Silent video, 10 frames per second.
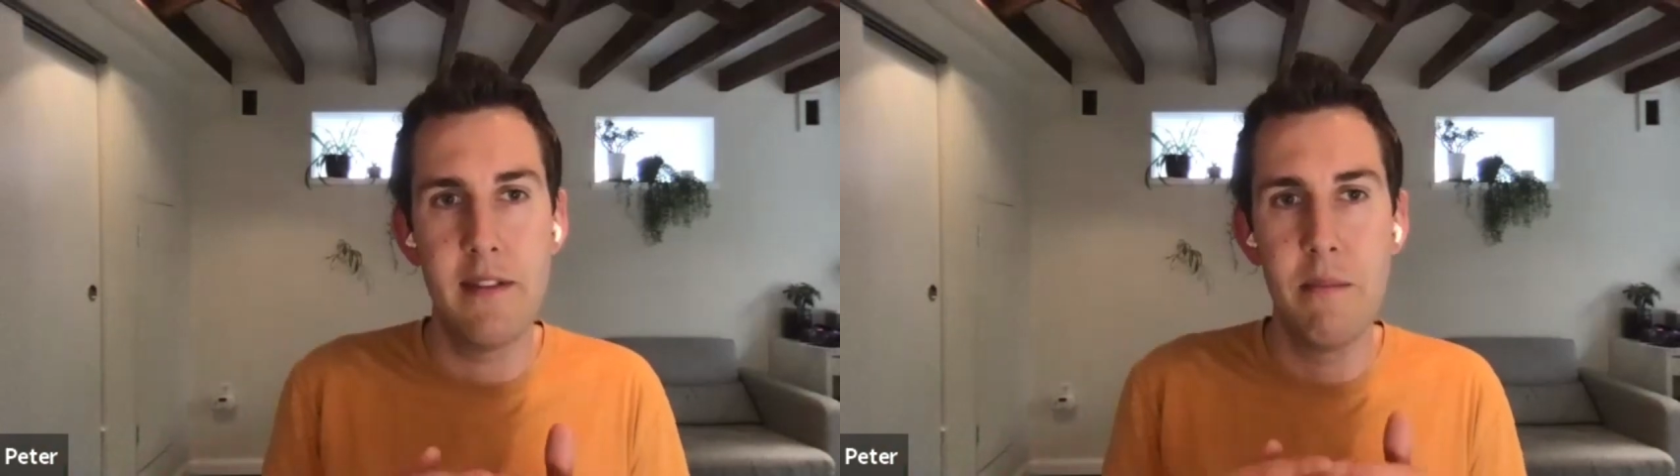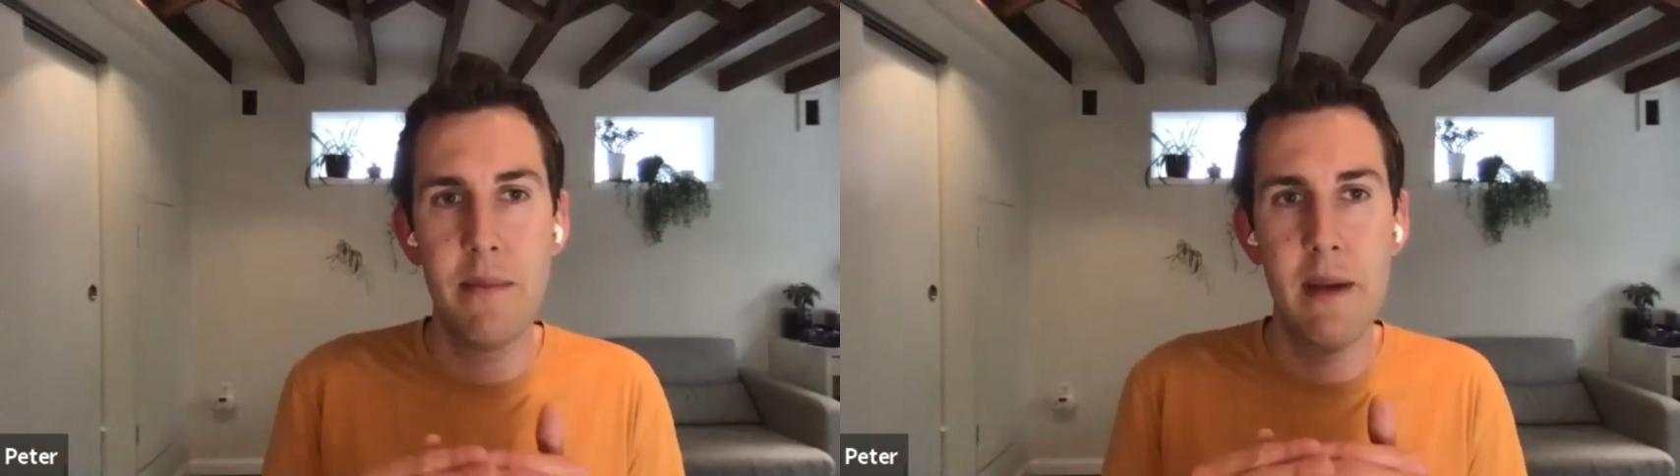
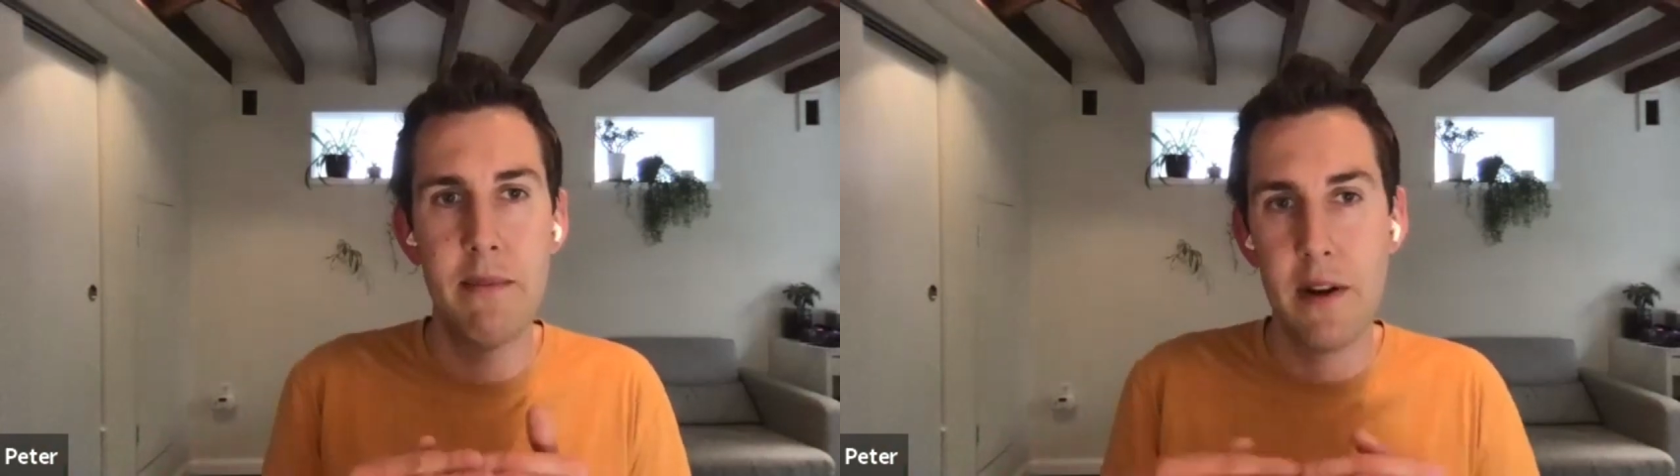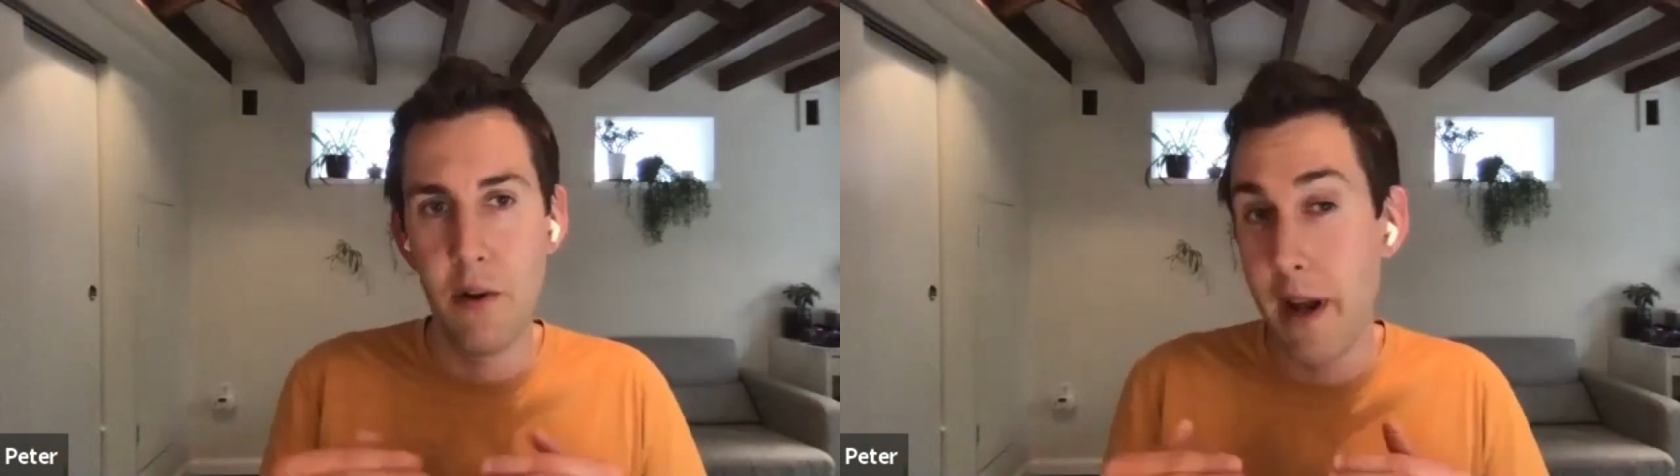some
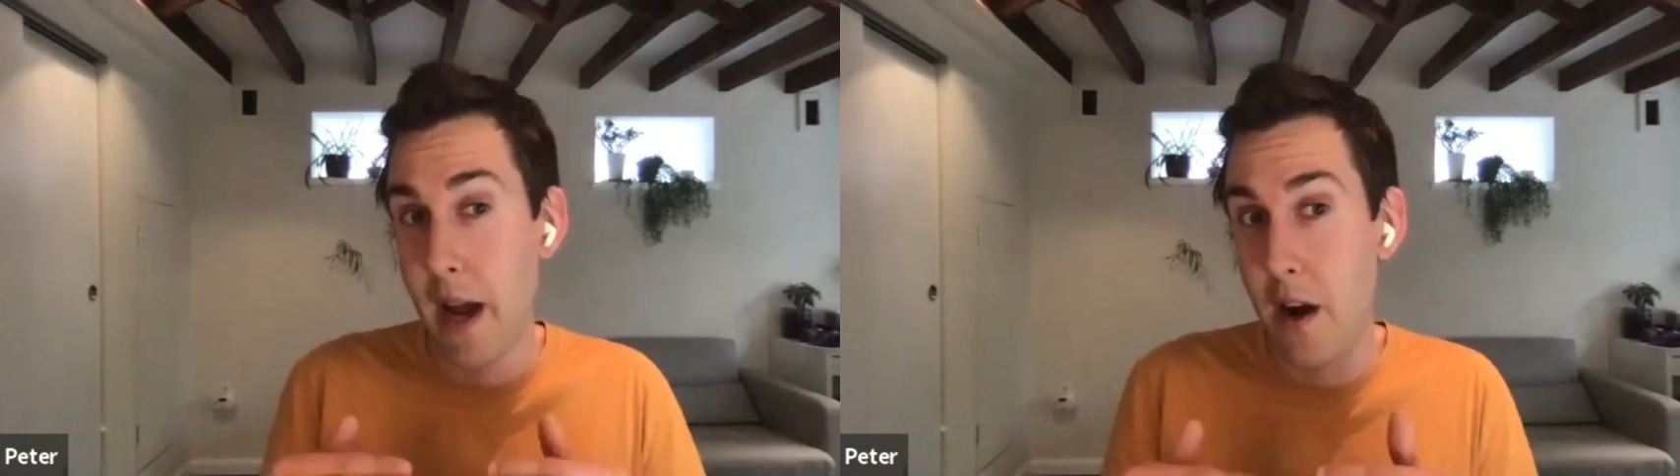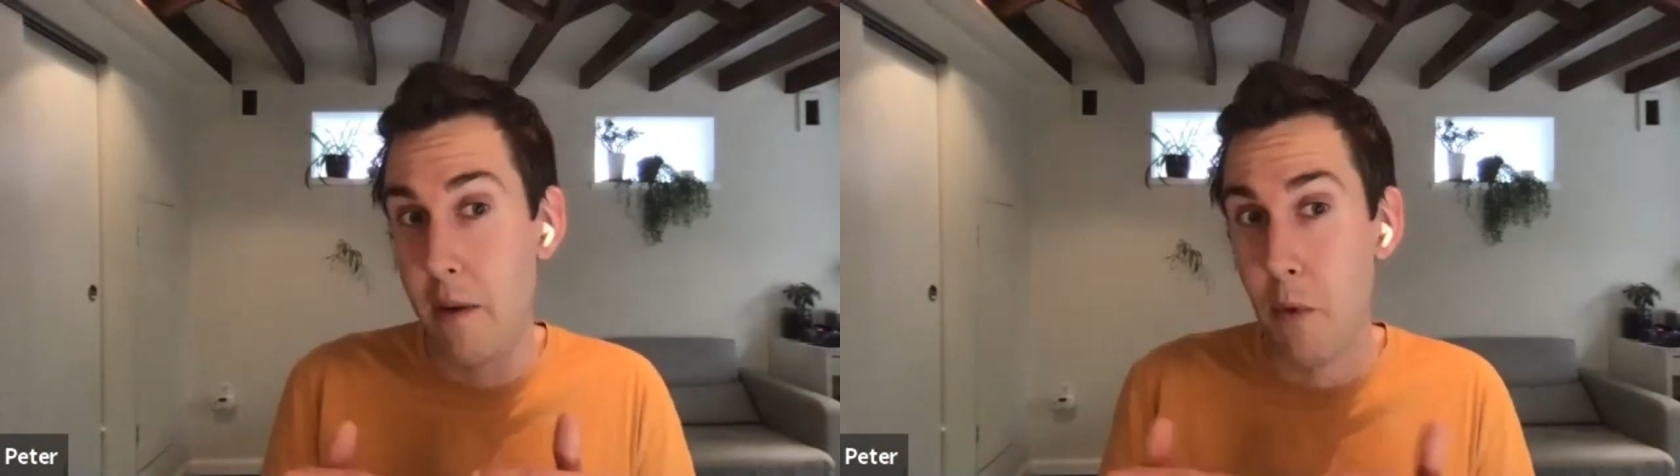teams at
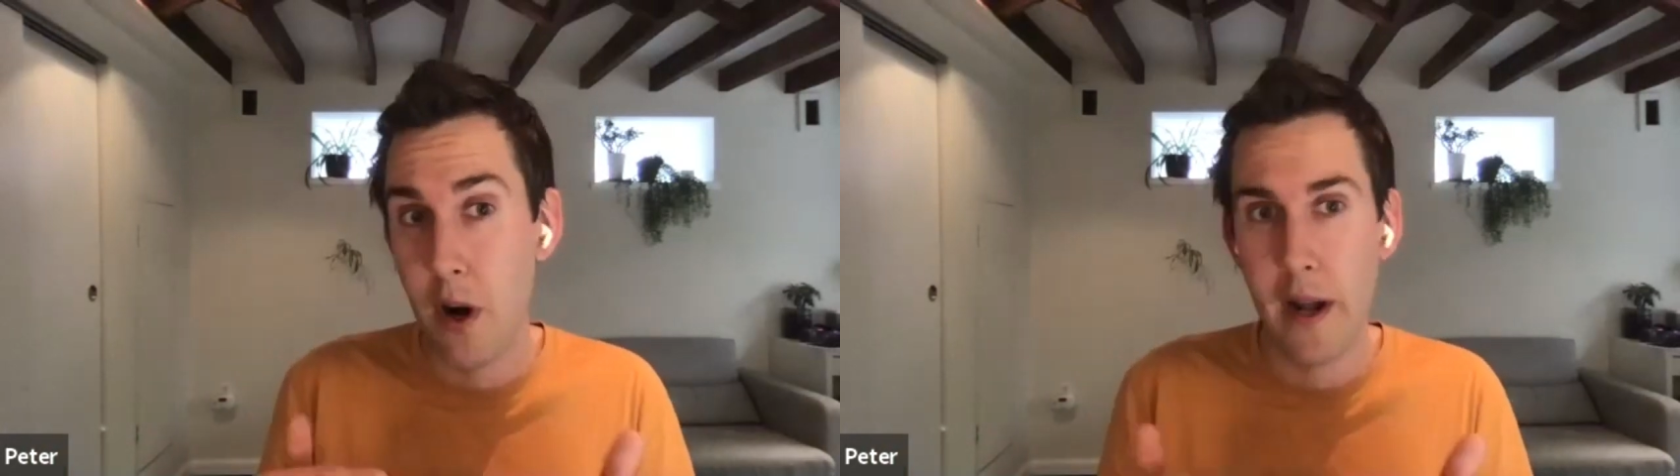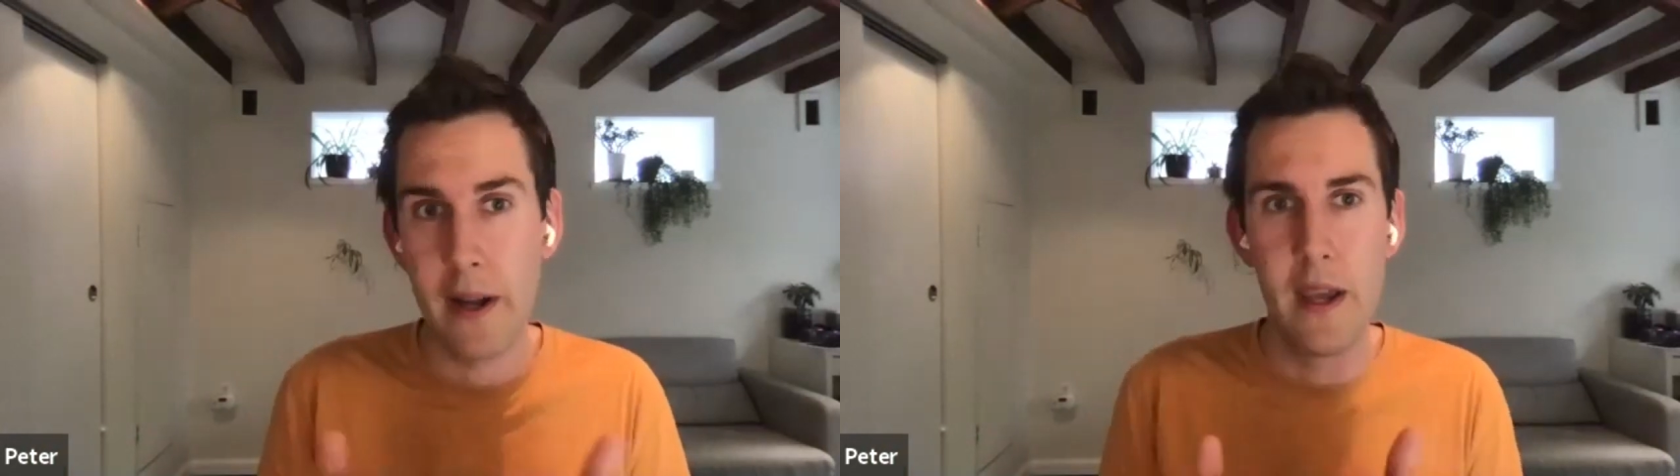OpenAI are
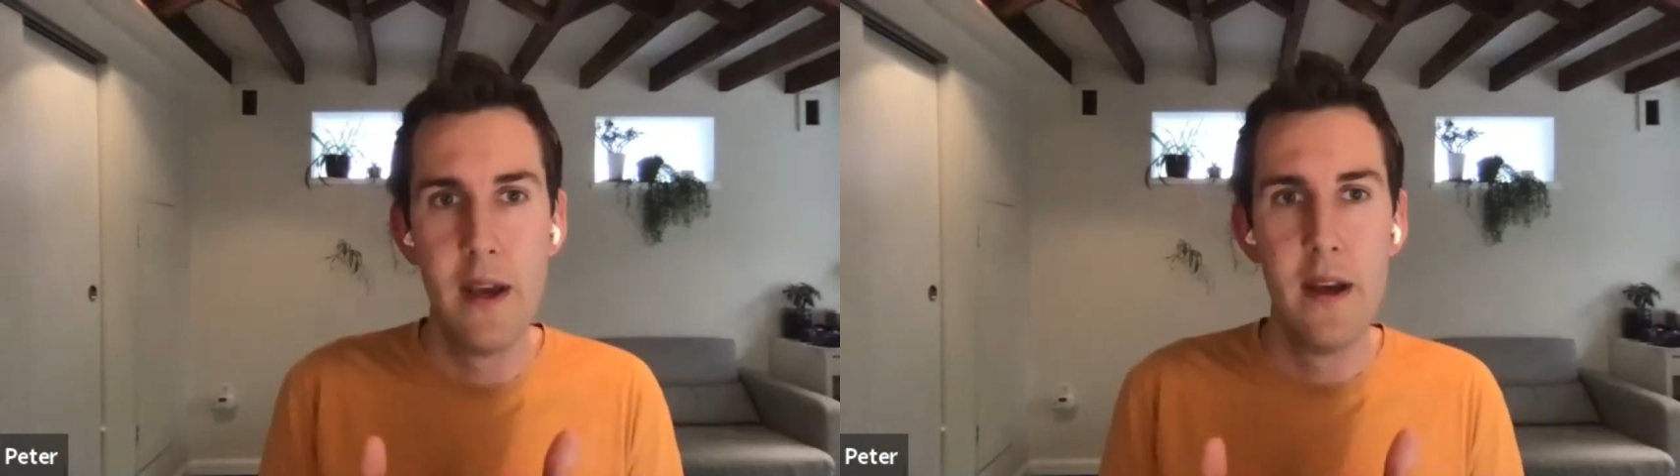more like